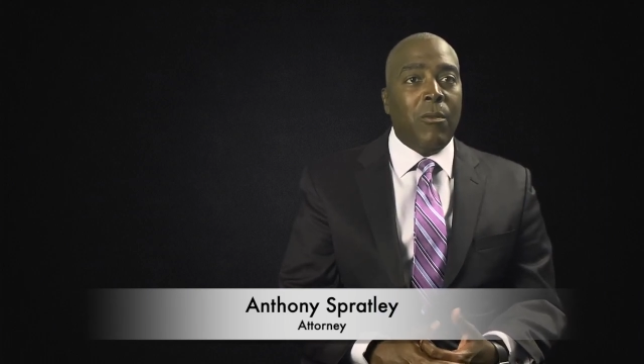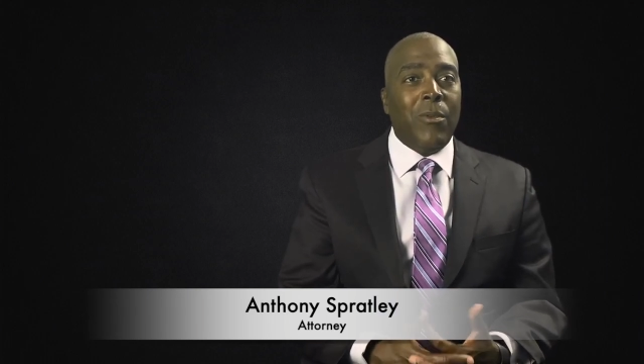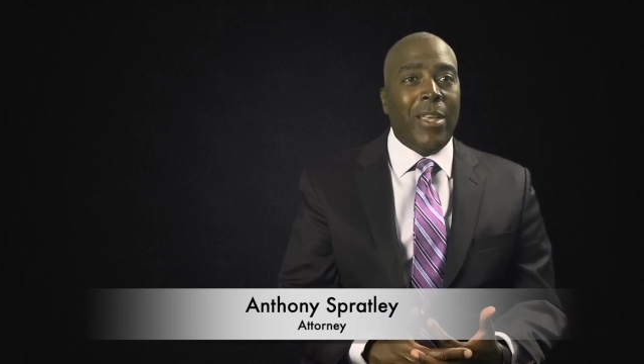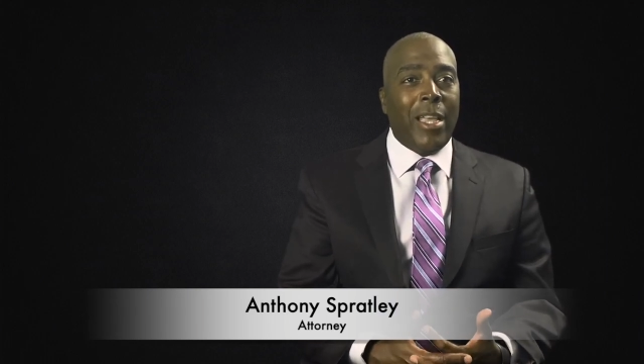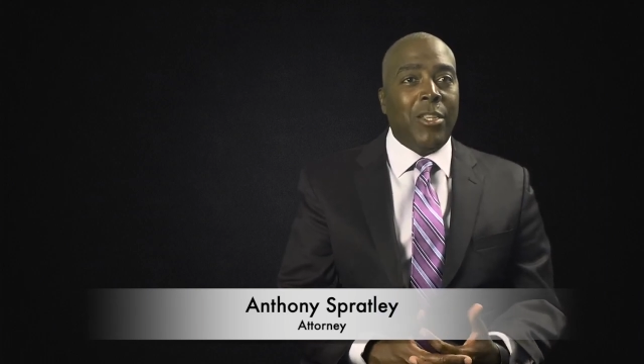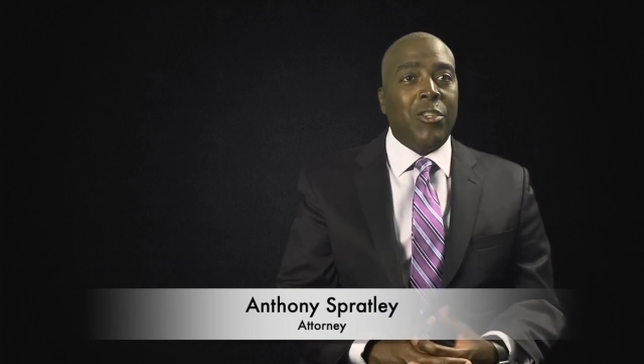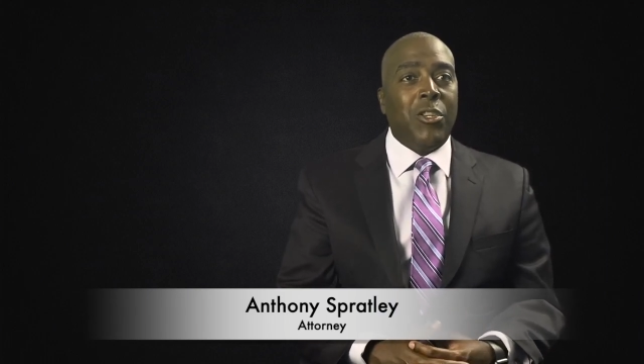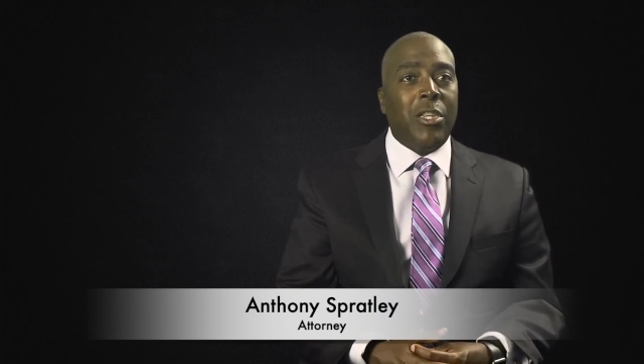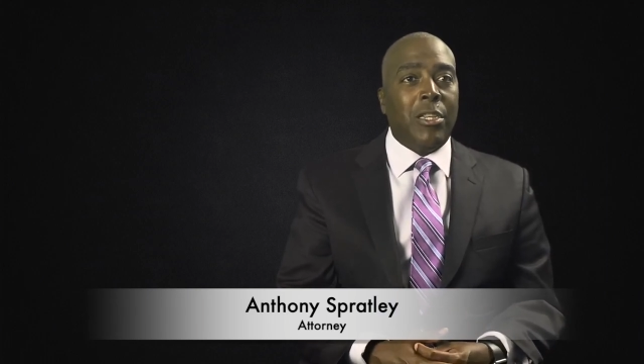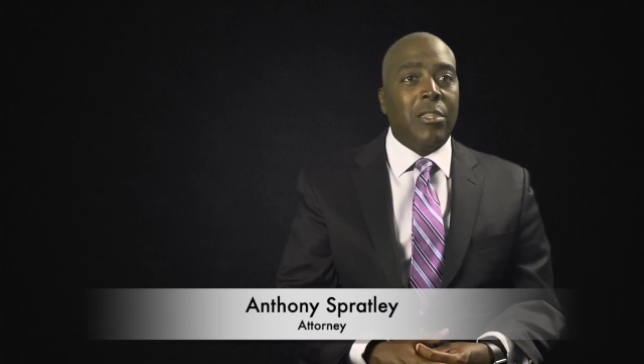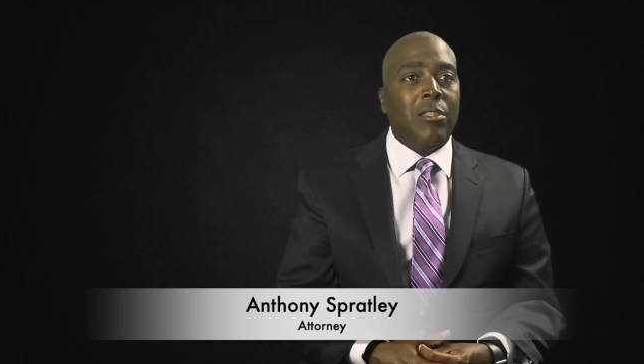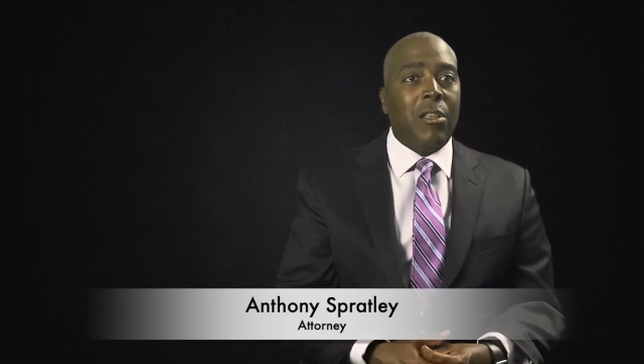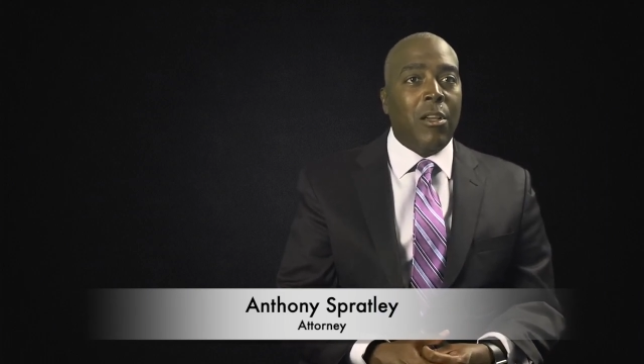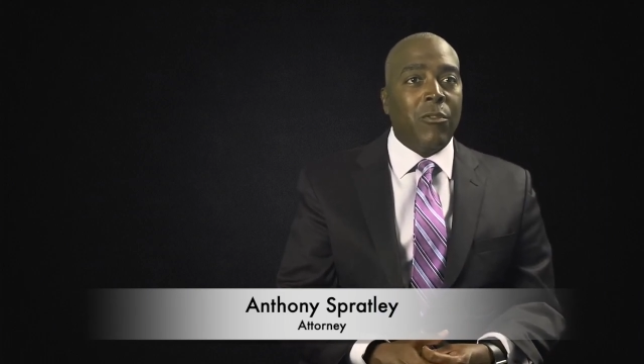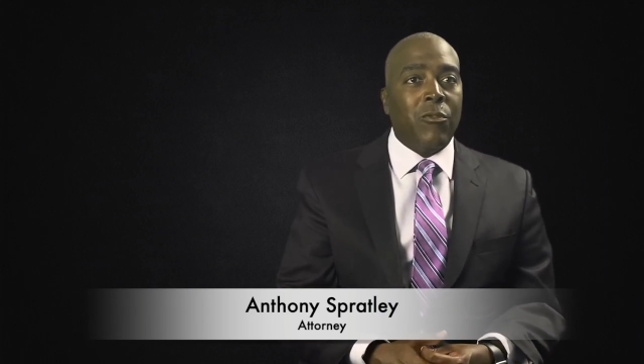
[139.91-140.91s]
We at
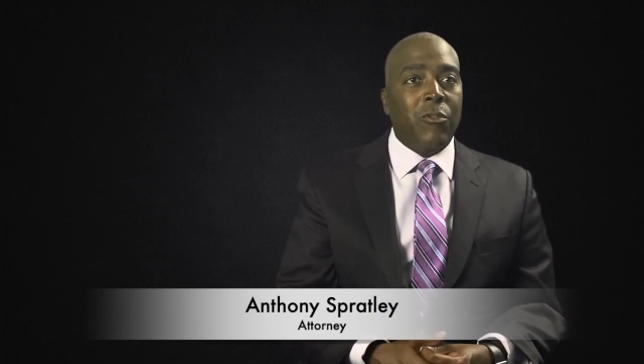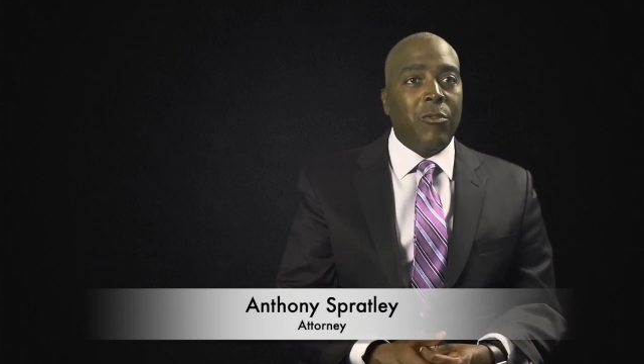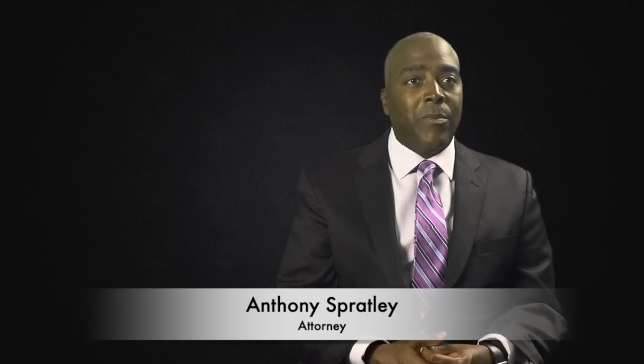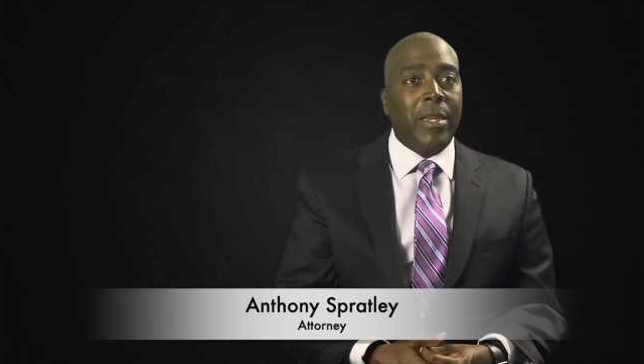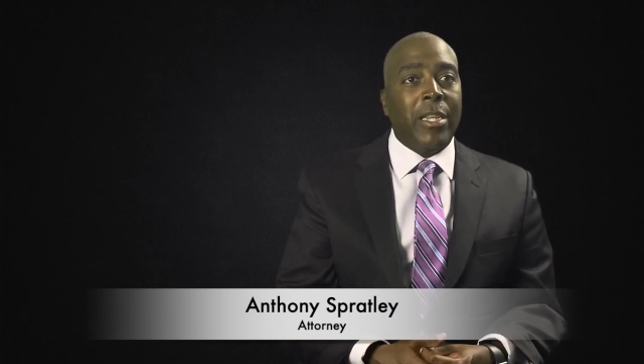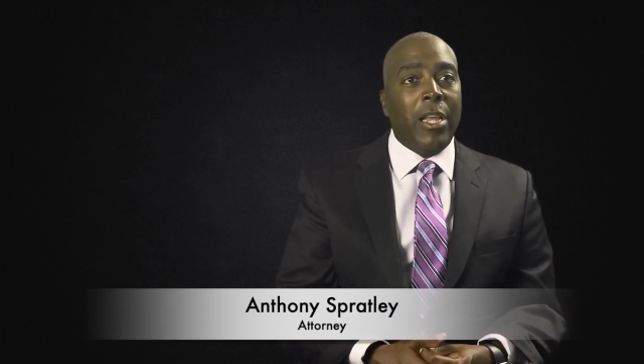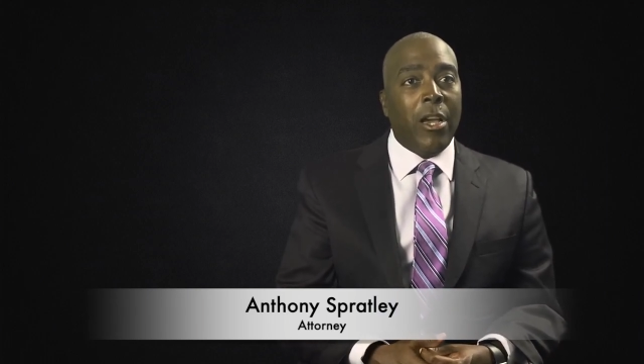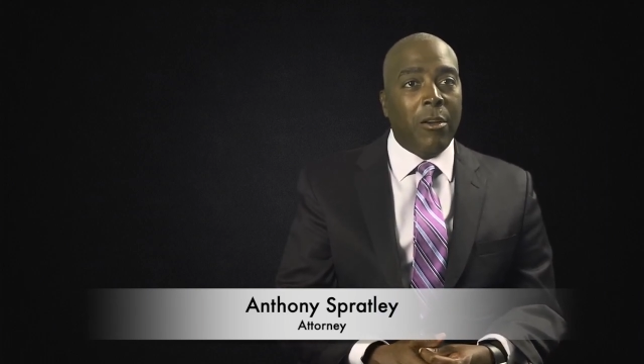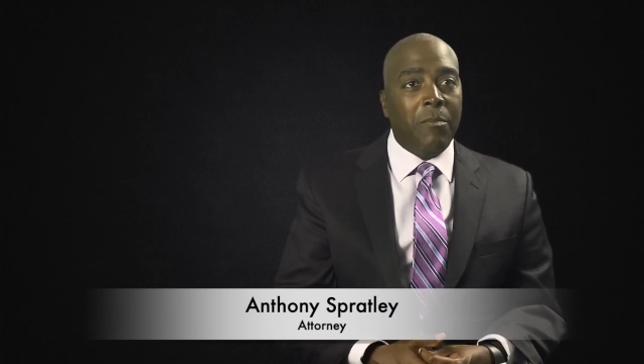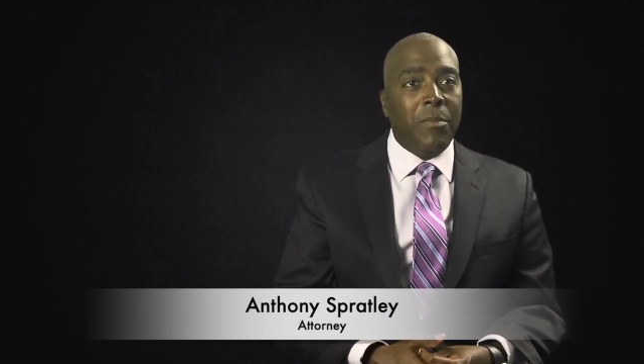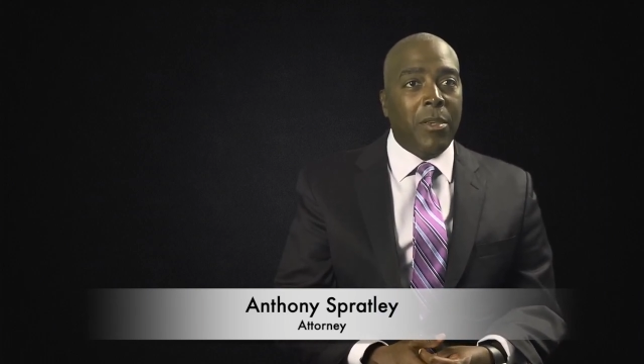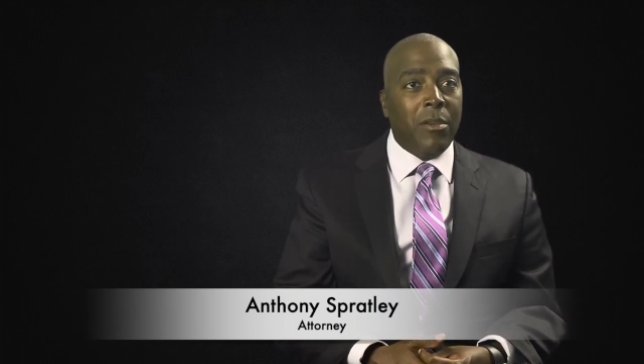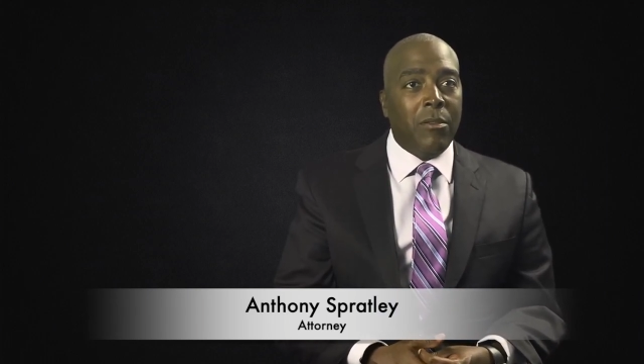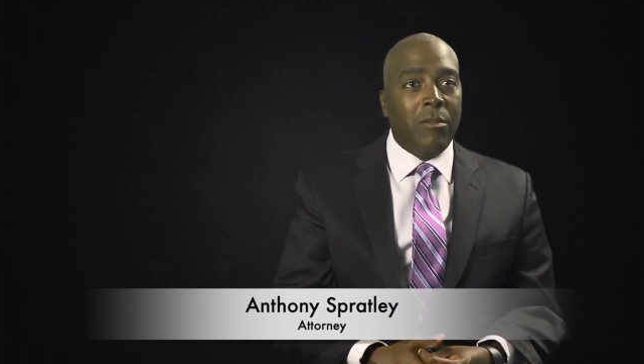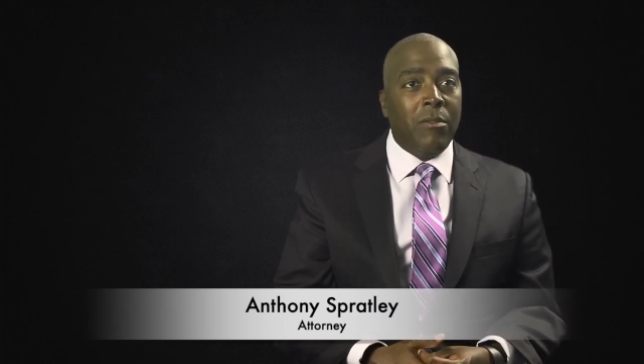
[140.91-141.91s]
Genus Law Group can
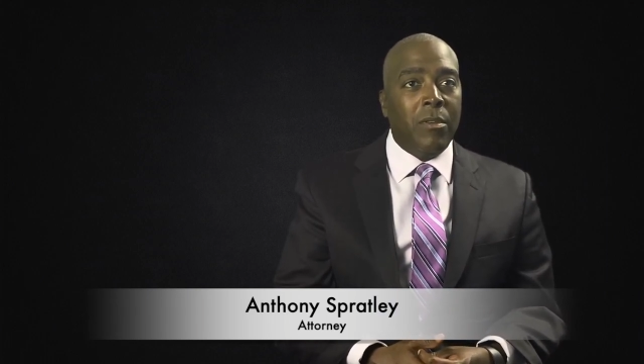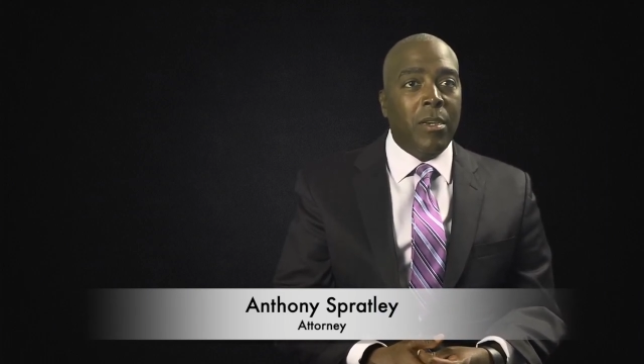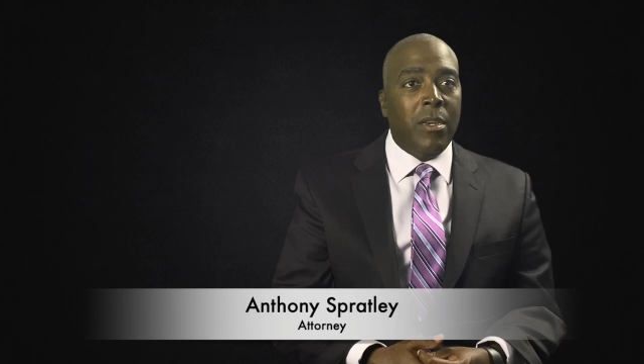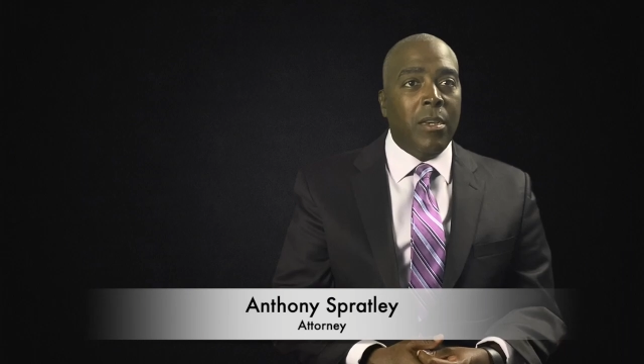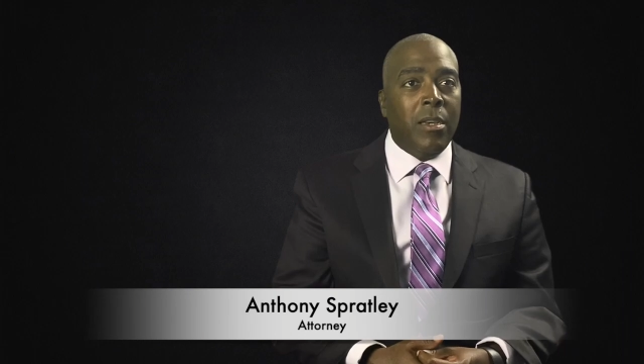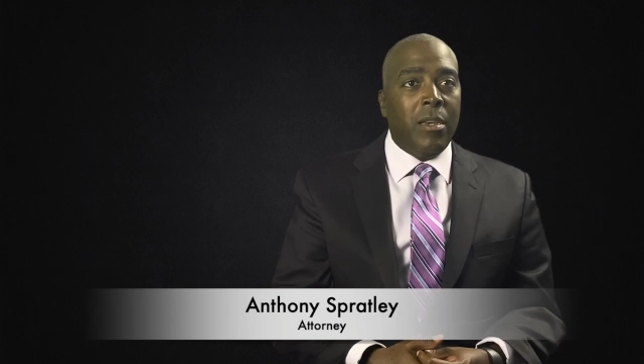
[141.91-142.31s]
help you